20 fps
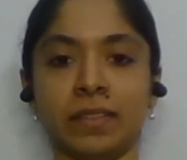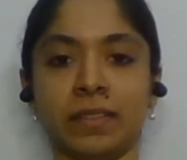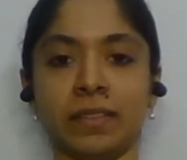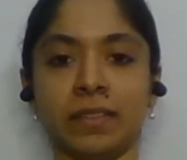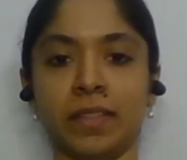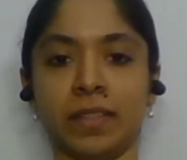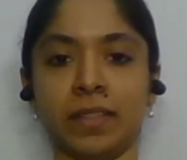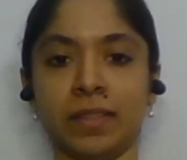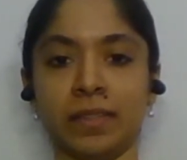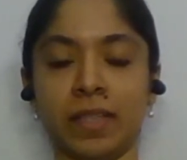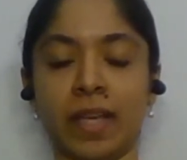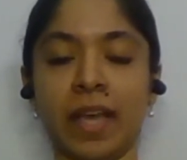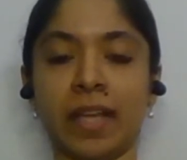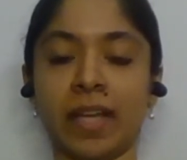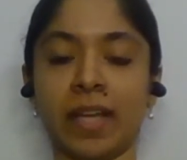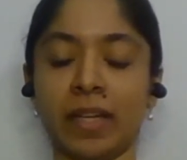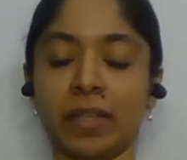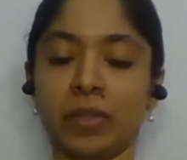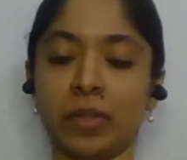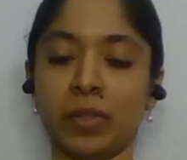yeah,
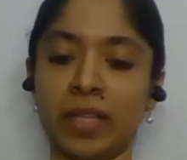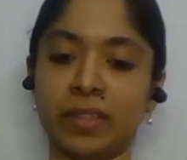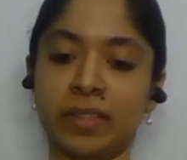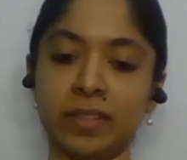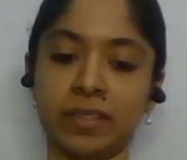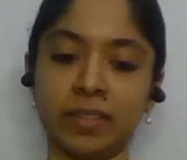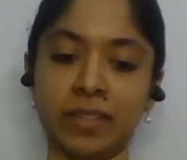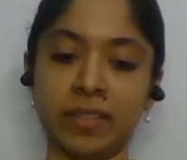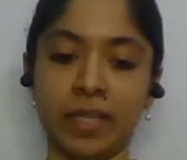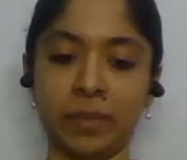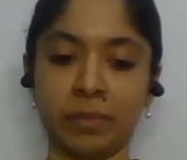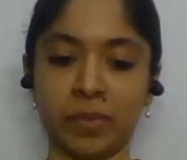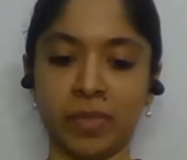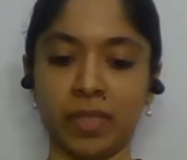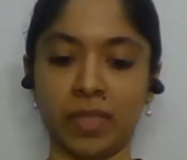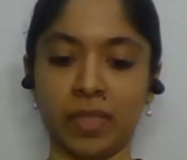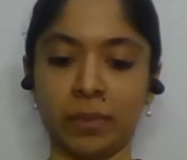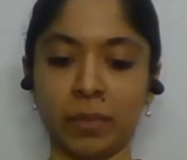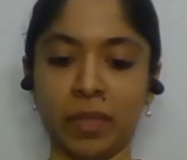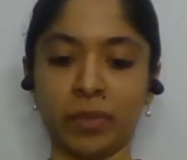and, and at the same
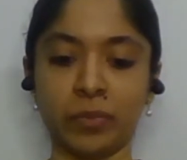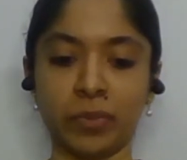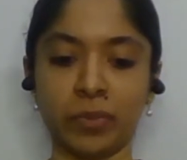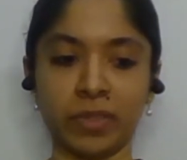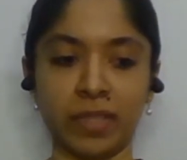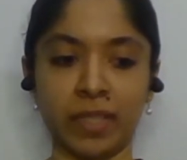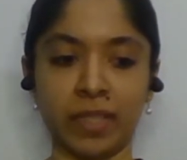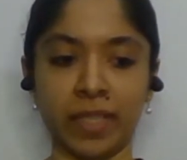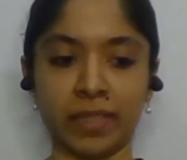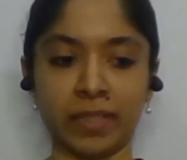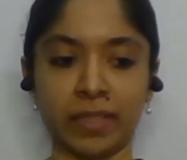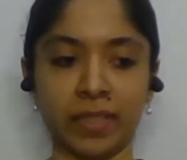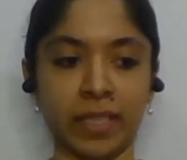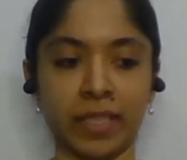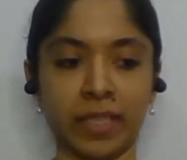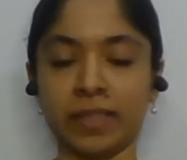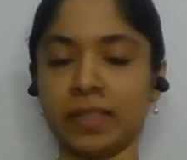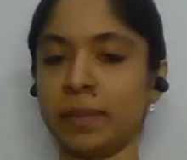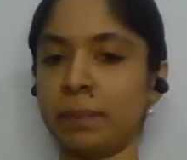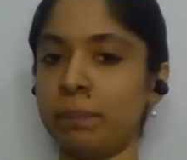time, I was like
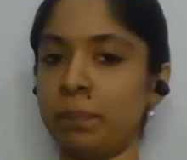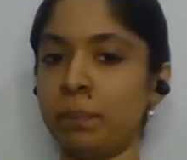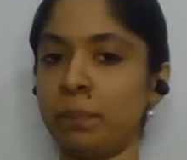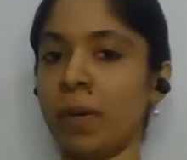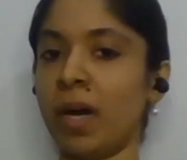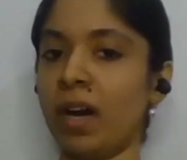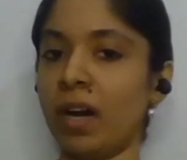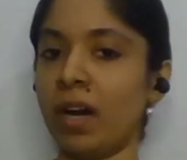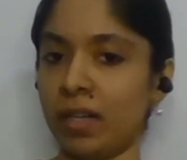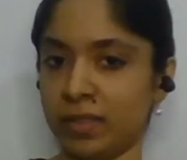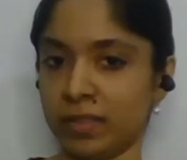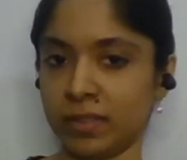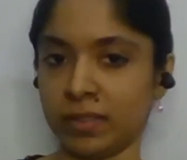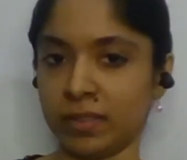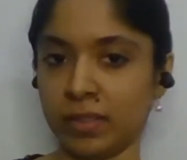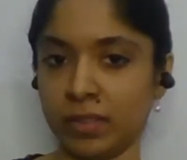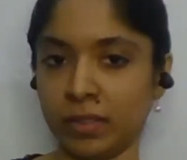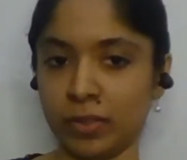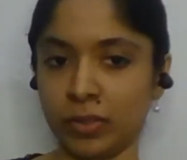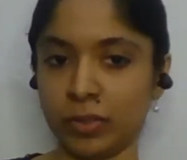in the past,
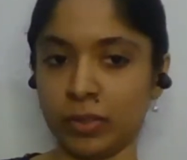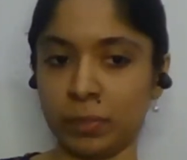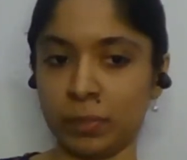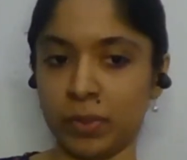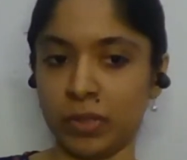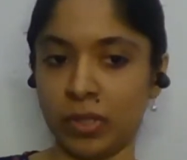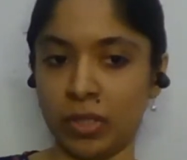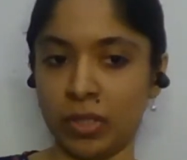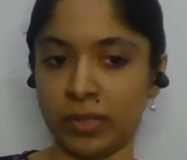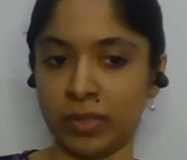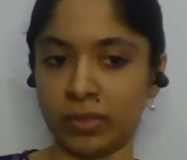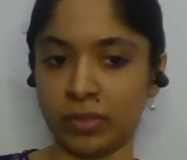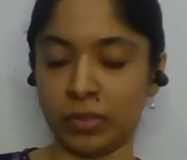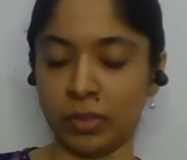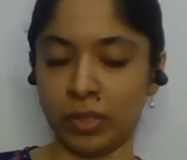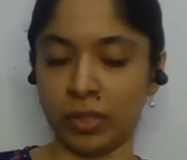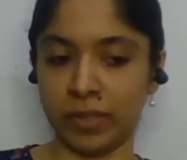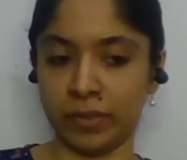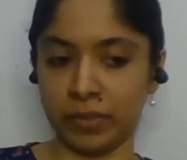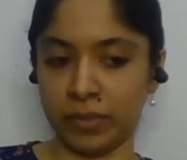to be honest,
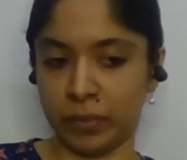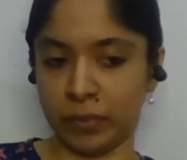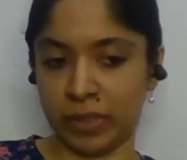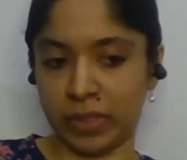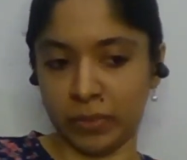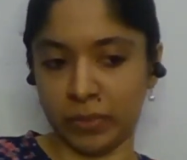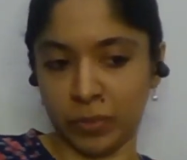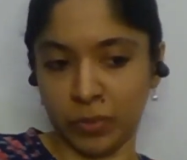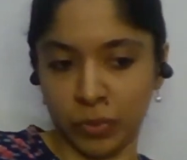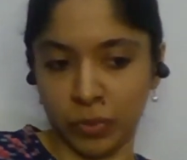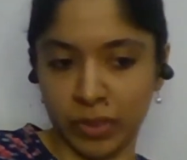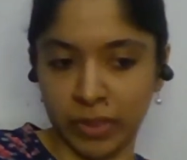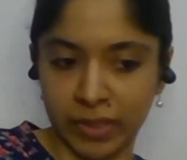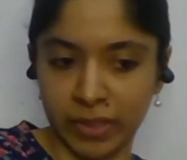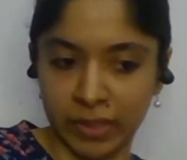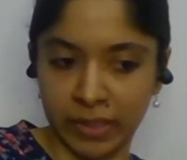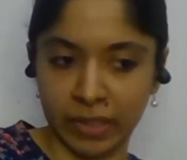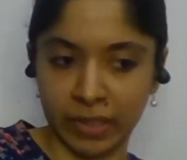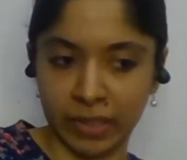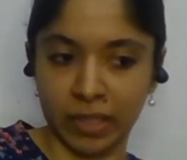only when I was
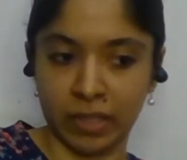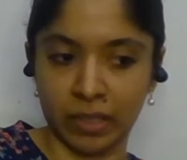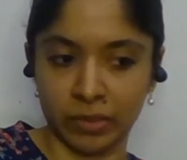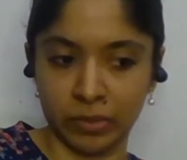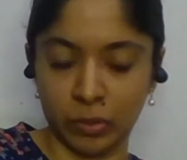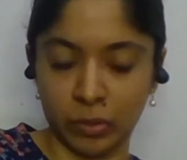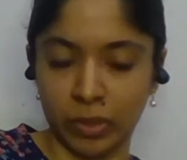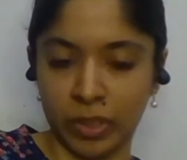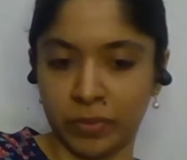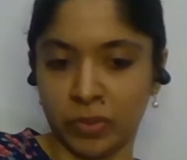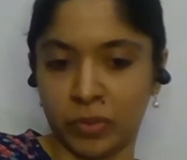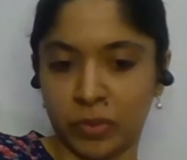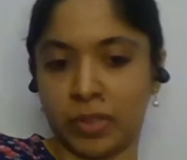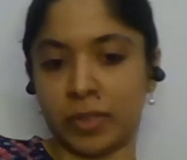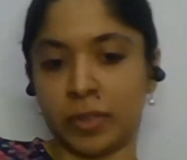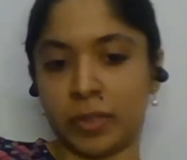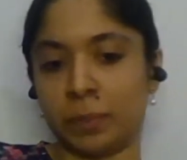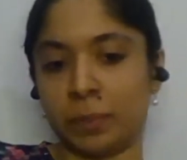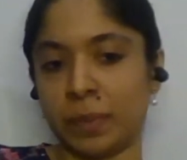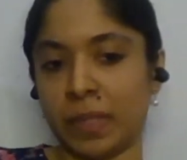creating a card I was
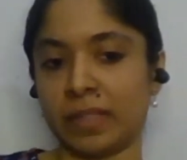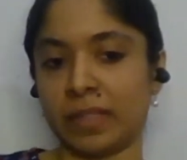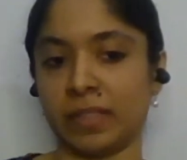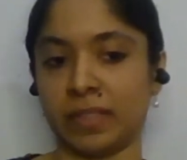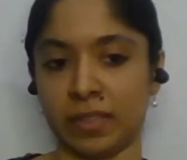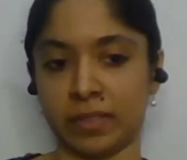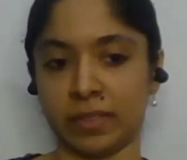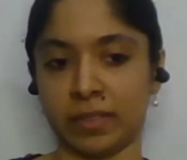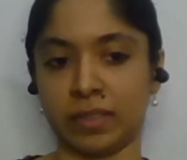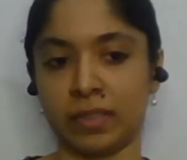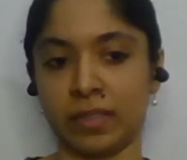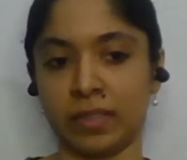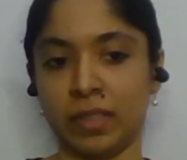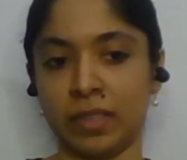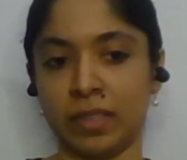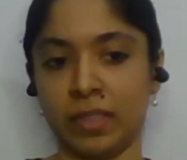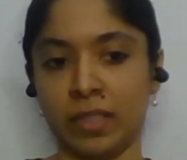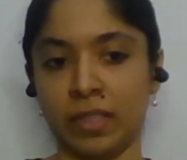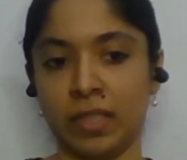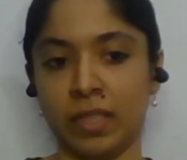trying to practice
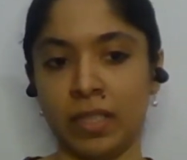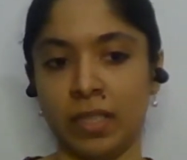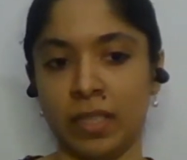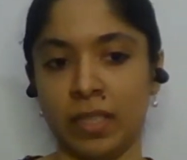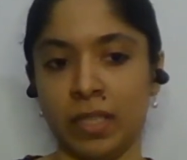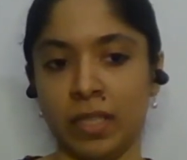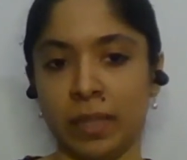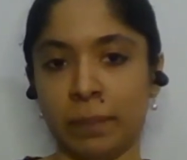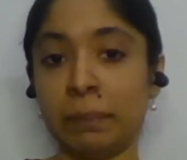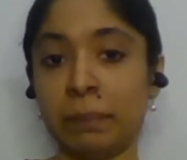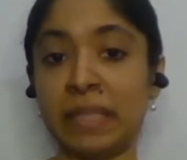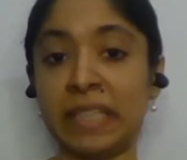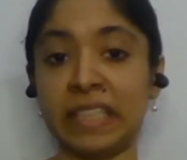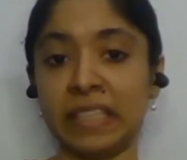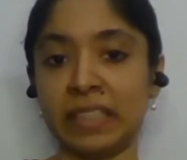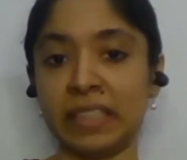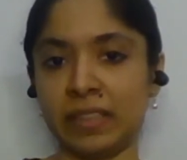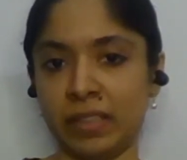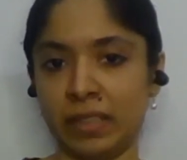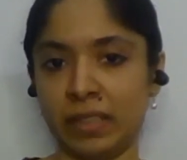
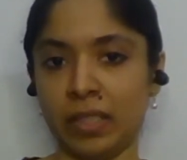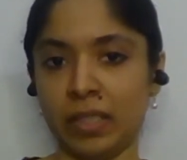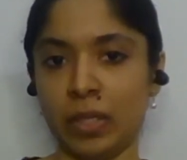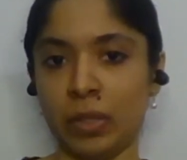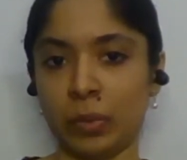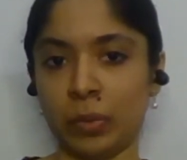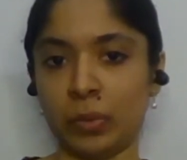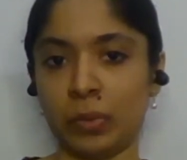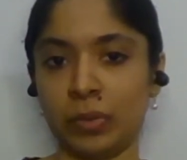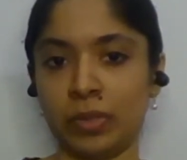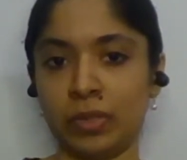being in the now.